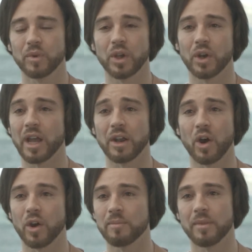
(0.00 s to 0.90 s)
you know, at
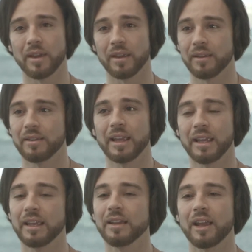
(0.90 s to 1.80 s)
home,
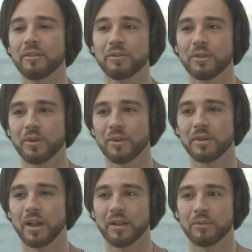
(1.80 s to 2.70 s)
here, and
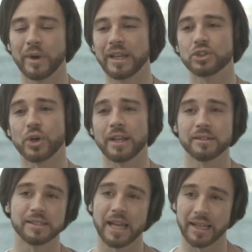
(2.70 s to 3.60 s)
we are trained
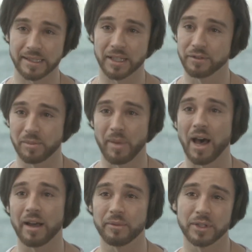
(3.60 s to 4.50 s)
to take ourselves apart.